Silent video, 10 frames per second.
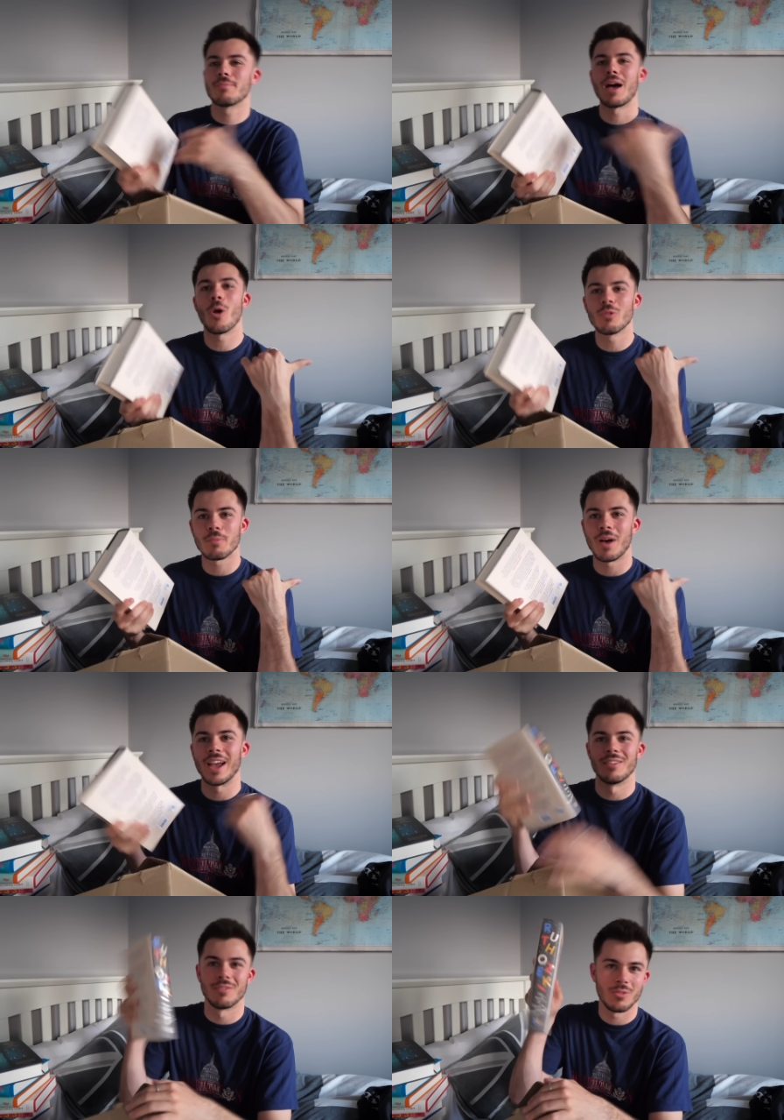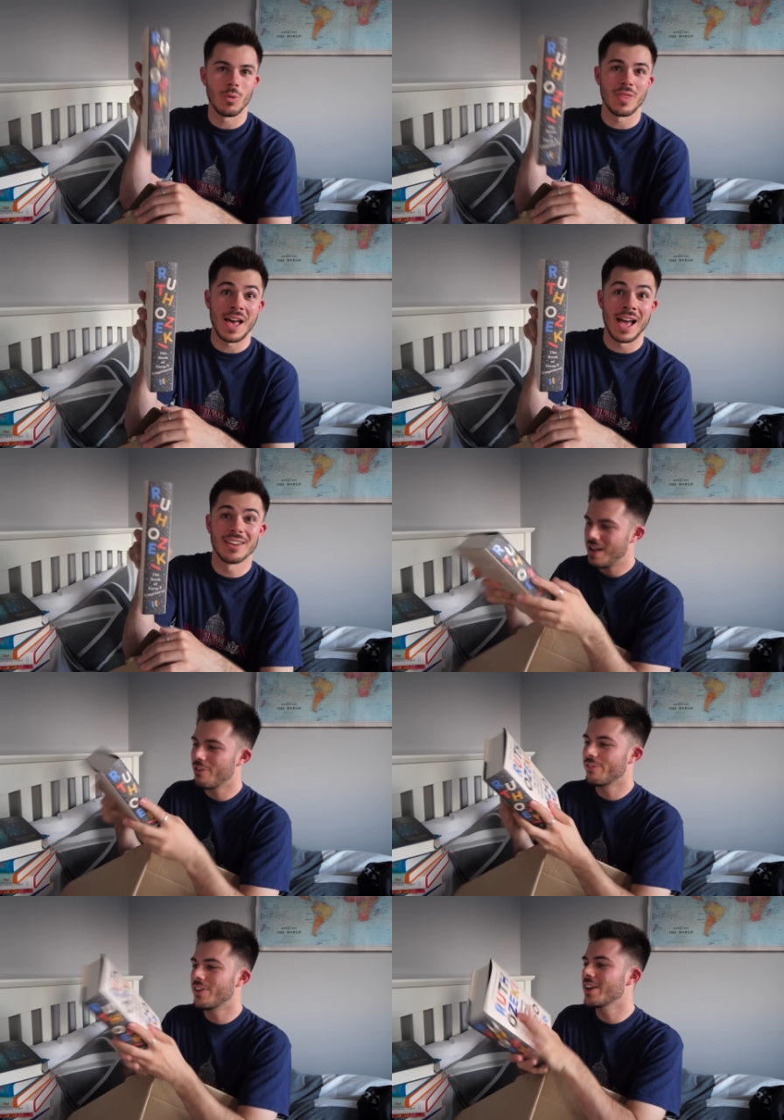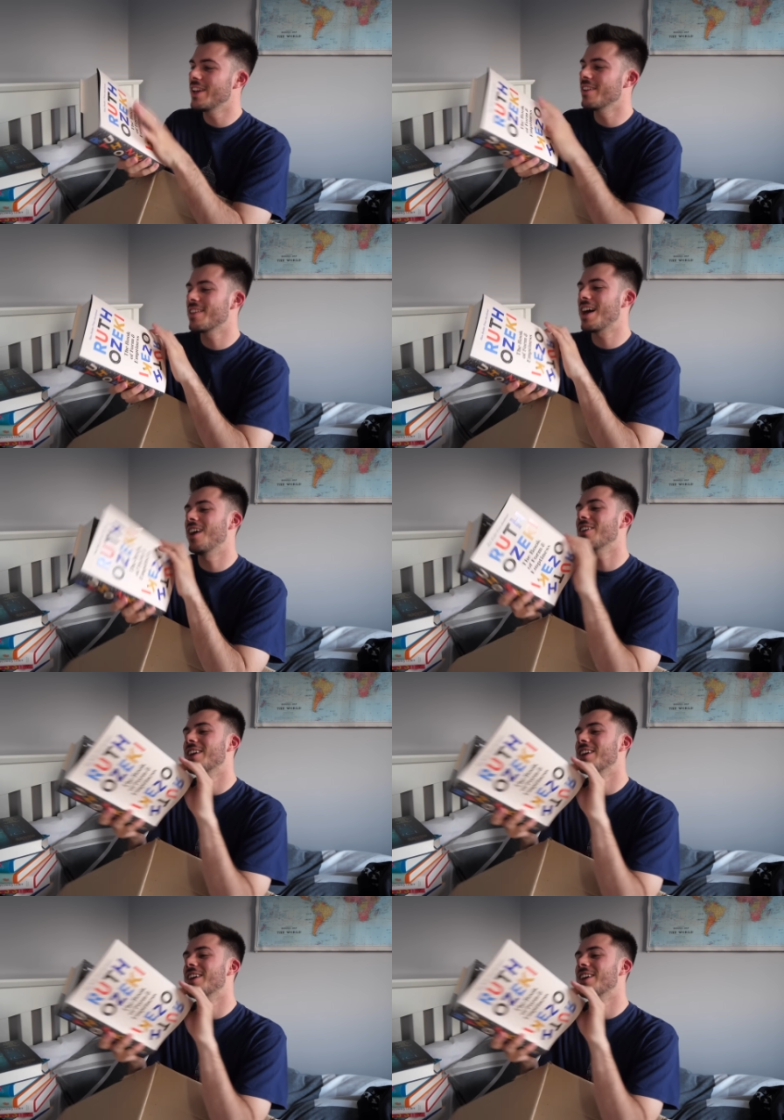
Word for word: my own spine with that. How funky is that?